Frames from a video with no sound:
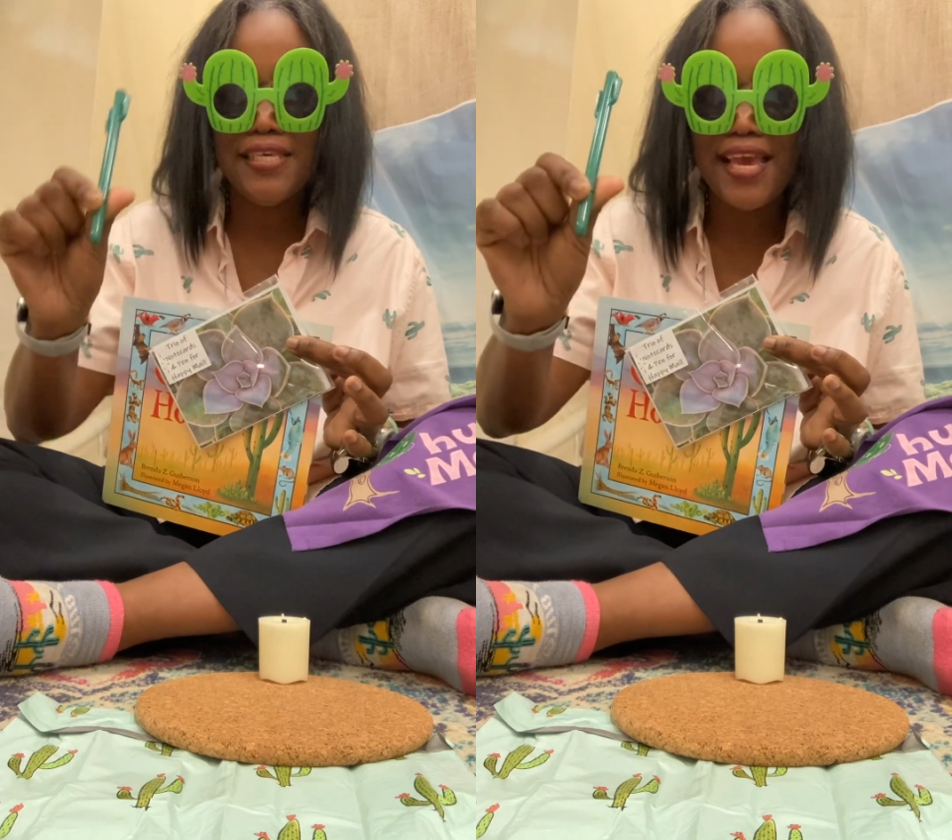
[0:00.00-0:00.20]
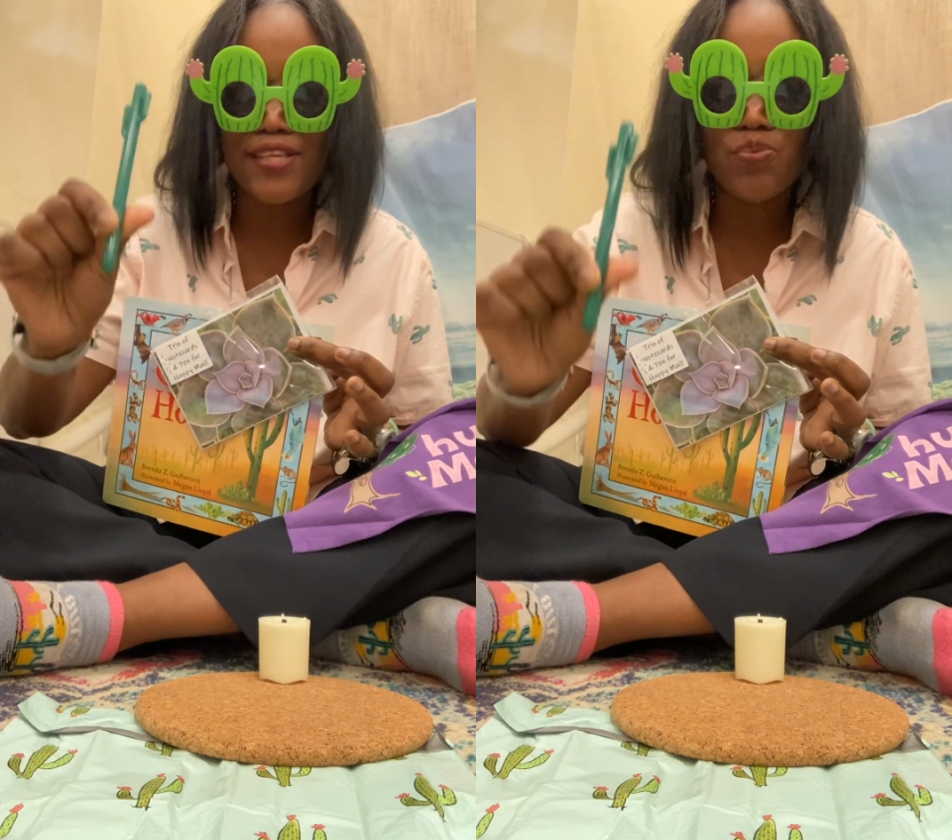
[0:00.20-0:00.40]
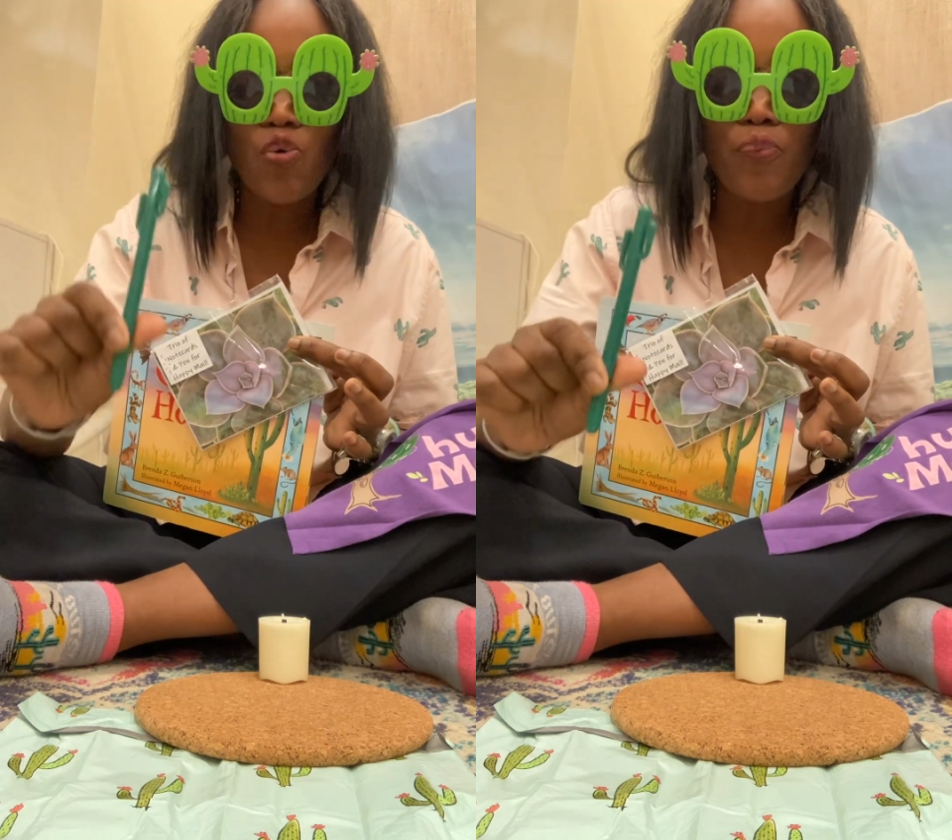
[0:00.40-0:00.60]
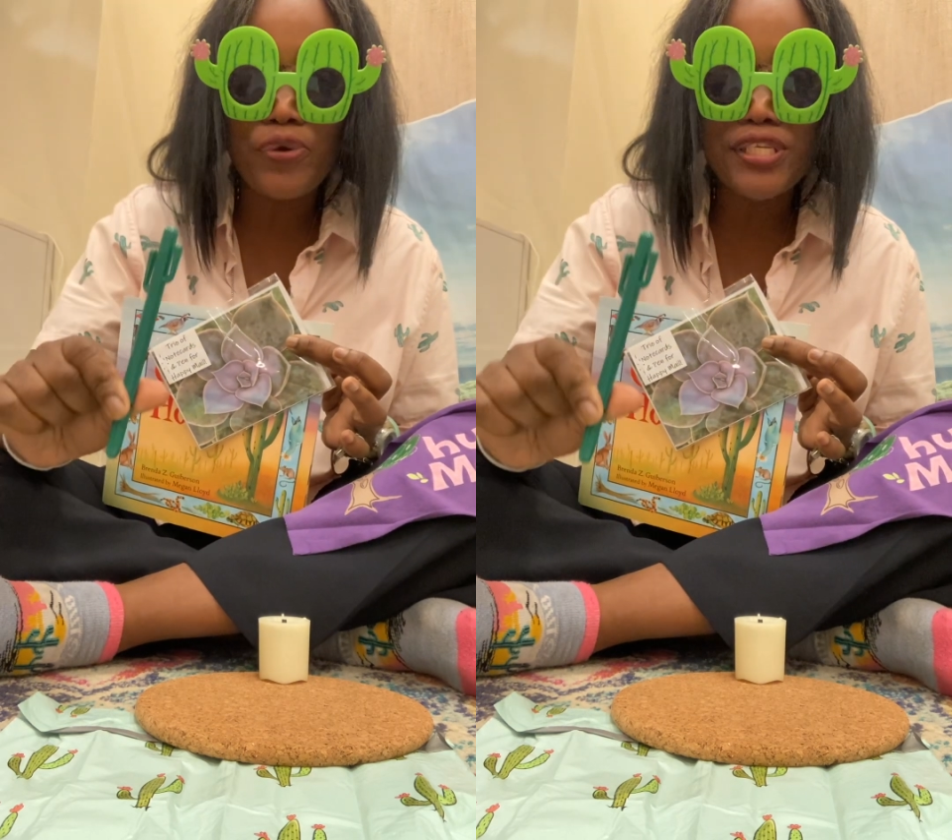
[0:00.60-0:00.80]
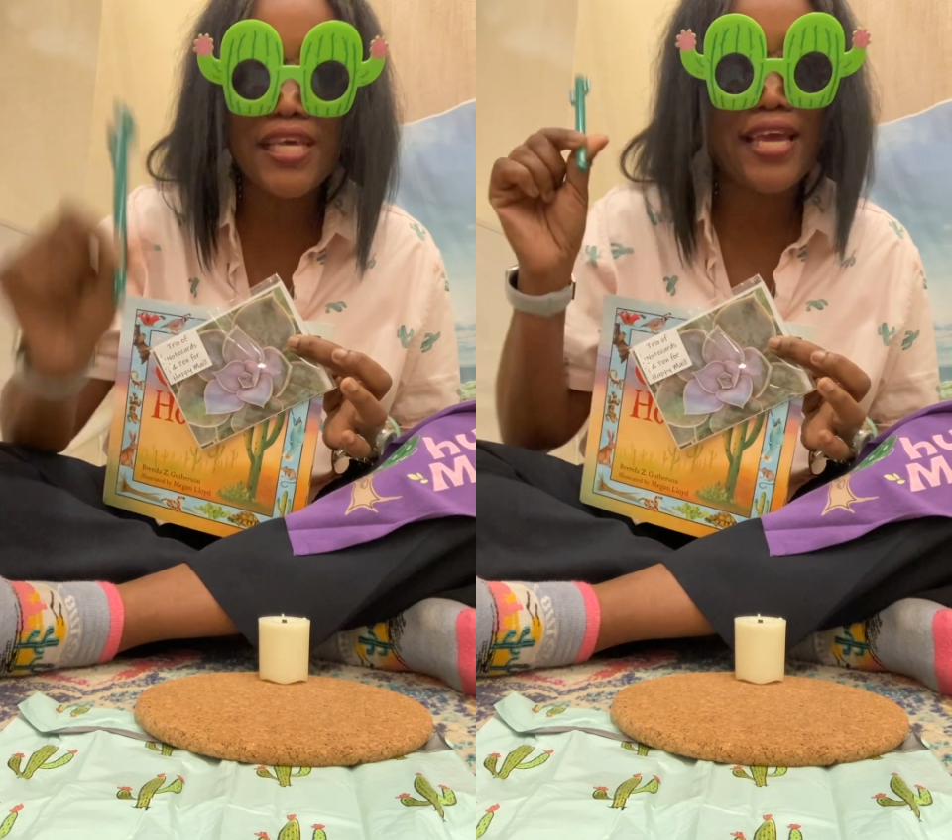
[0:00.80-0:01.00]
Yes, we'll
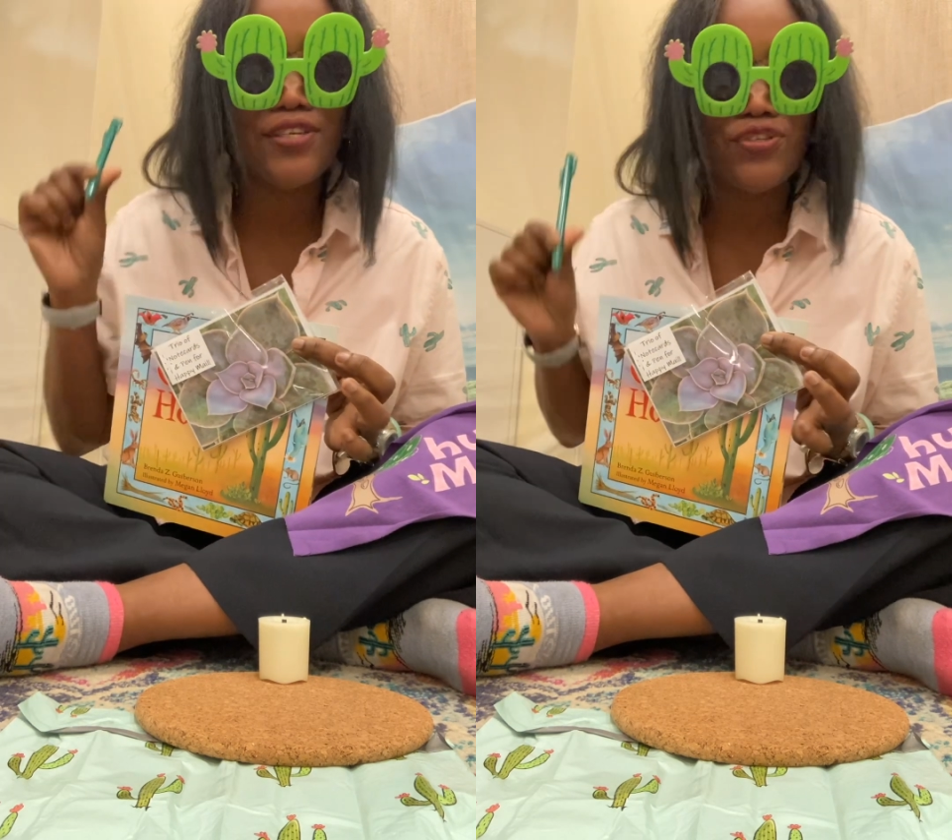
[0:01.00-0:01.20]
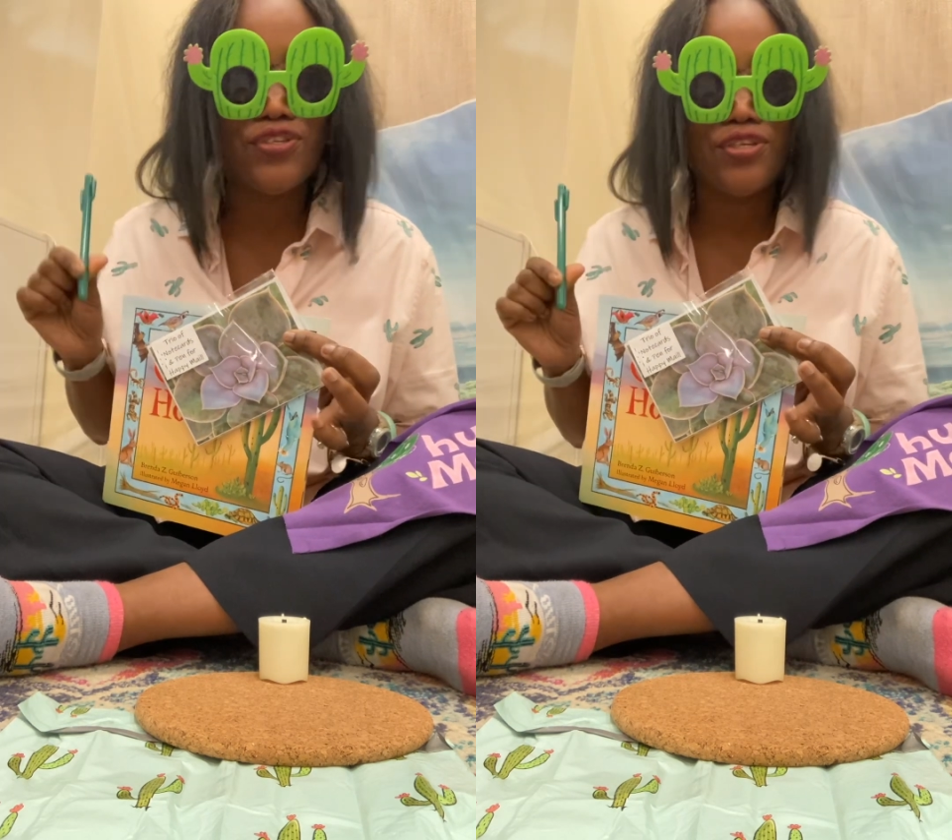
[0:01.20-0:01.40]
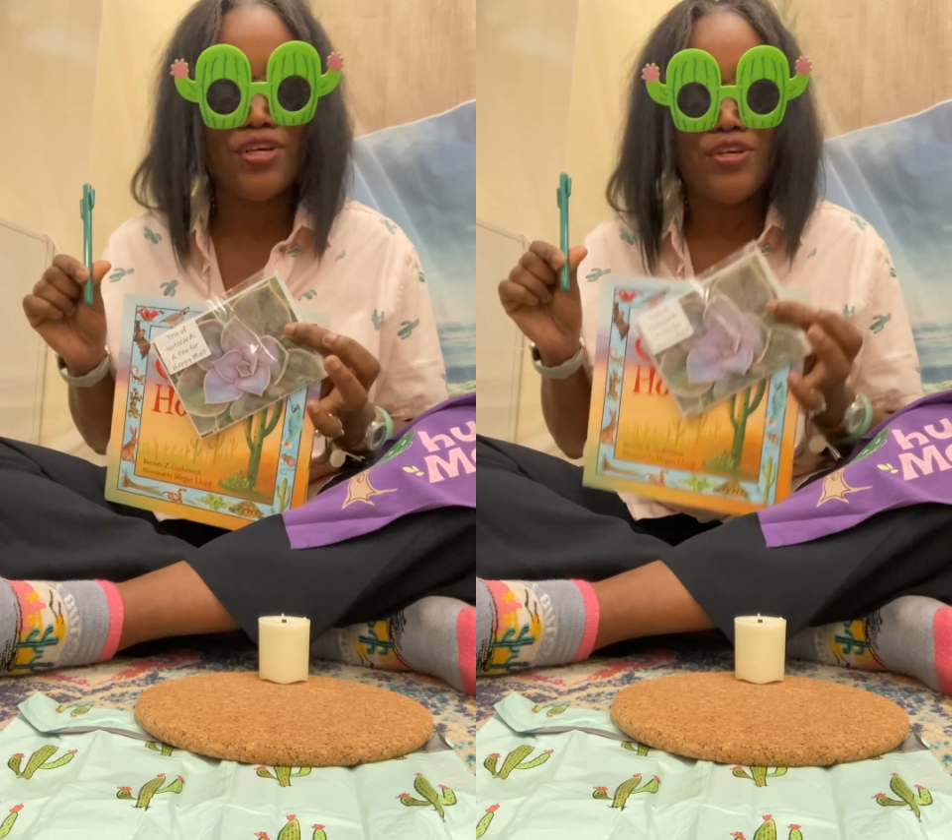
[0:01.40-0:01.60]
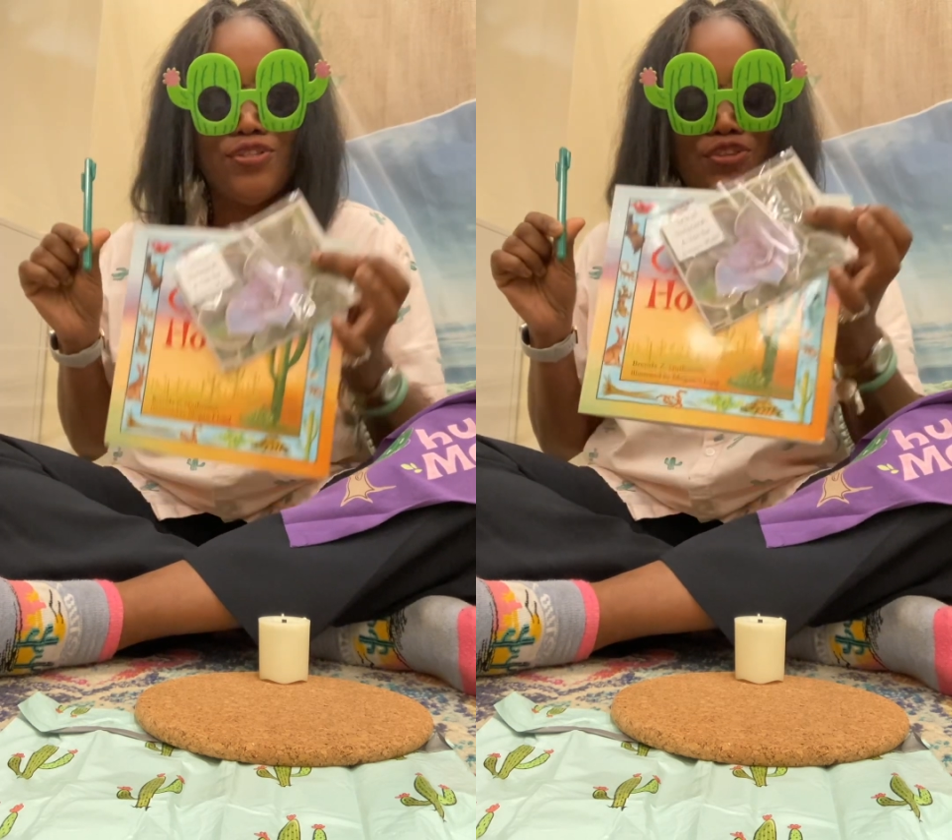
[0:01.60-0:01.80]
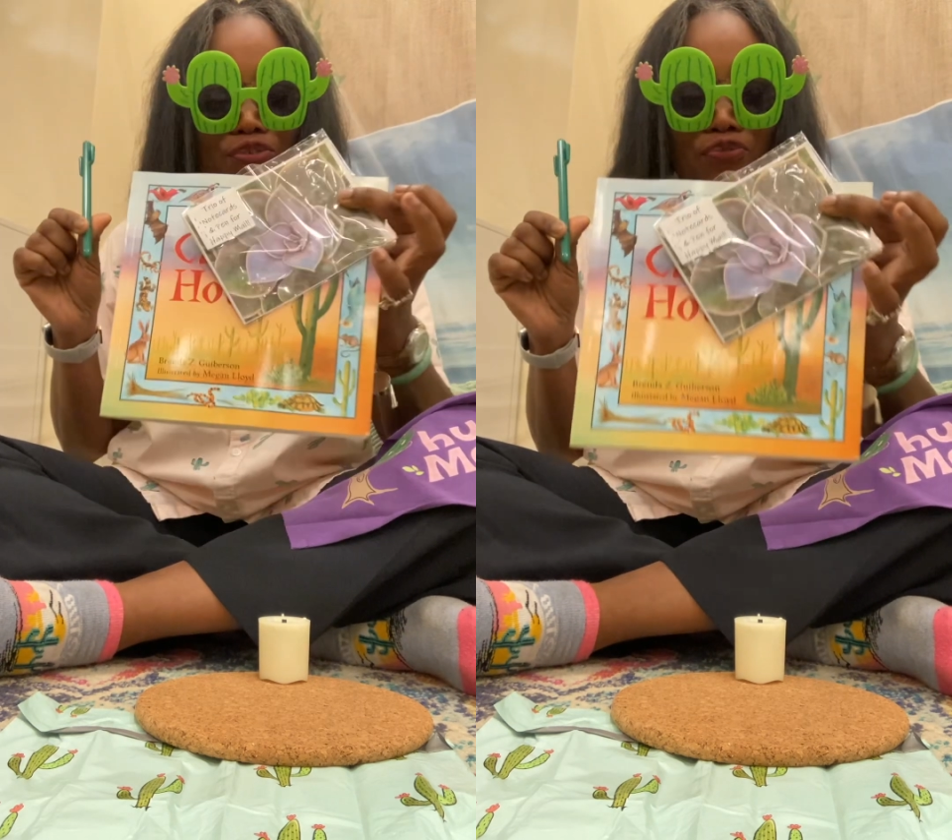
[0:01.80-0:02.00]
pretend
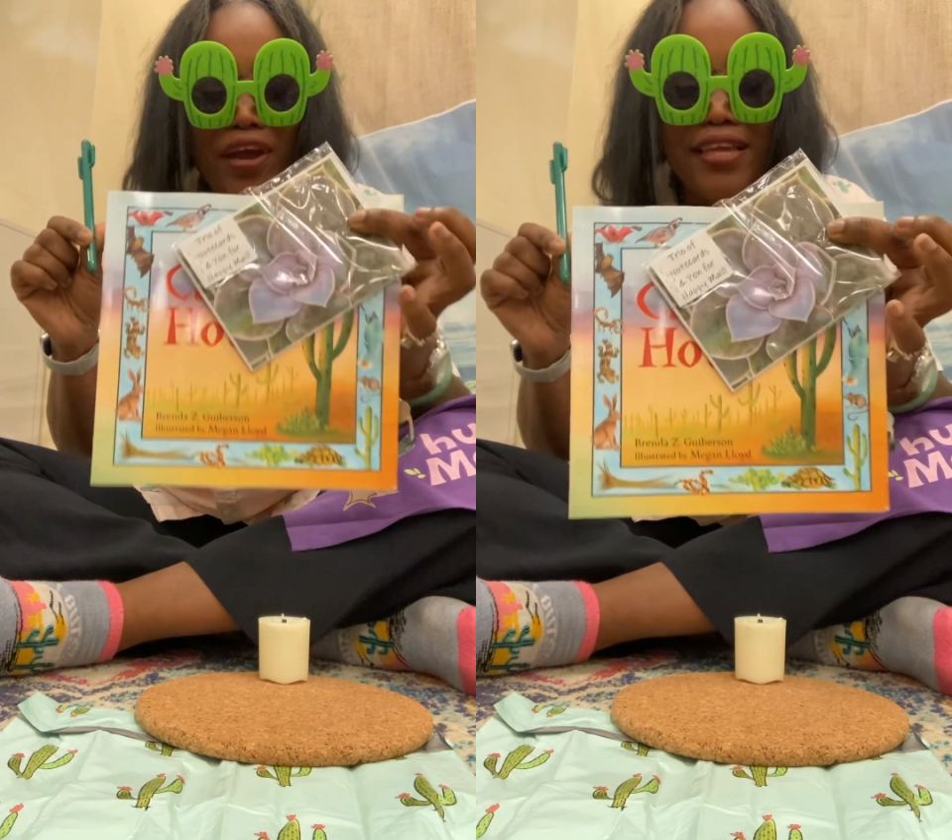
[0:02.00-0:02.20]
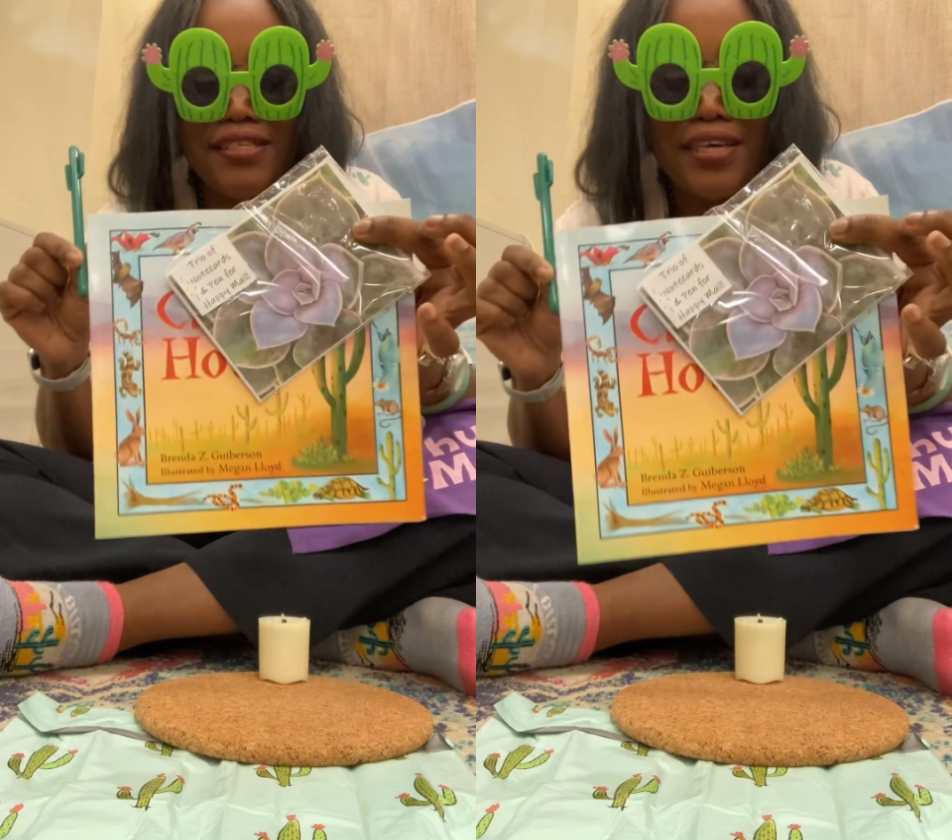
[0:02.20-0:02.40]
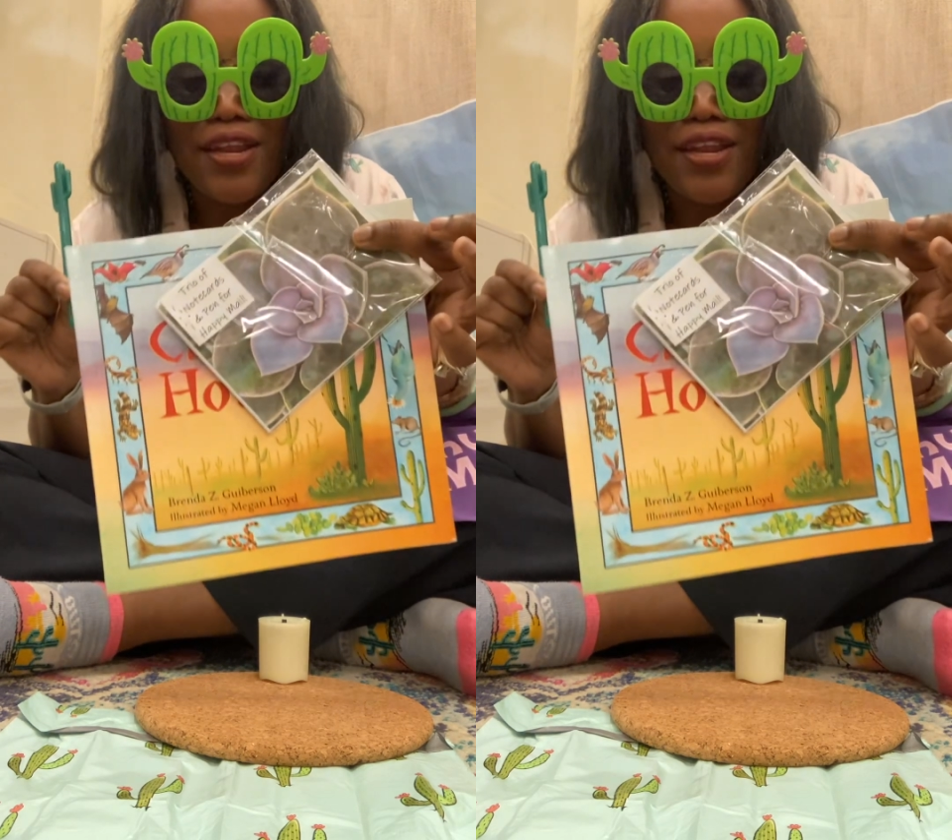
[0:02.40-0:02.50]
to write a